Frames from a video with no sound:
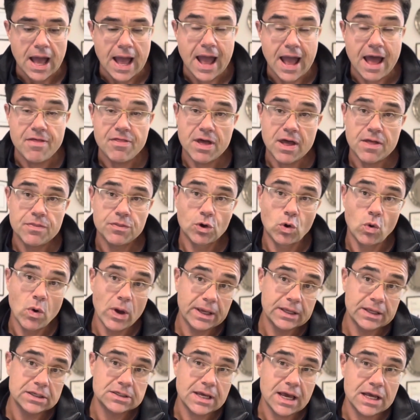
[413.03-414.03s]
And then the
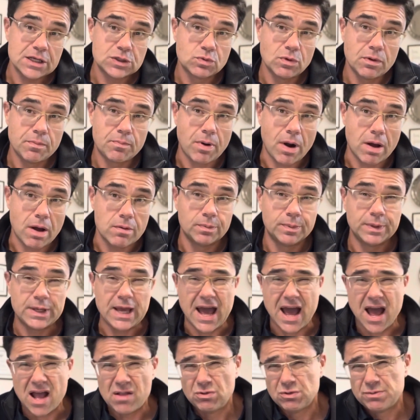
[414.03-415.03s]
quickest case we probably
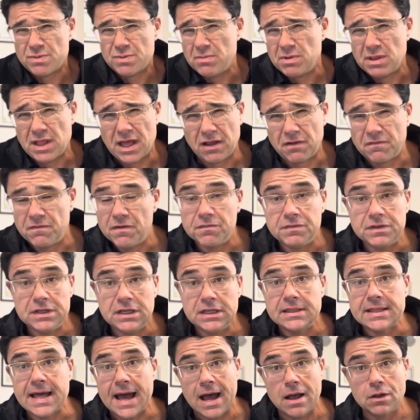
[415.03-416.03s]
had was maybe like
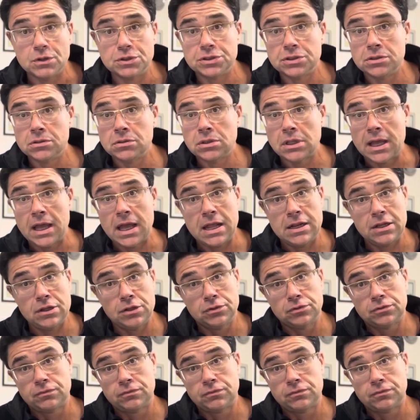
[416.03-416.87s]
15,000 at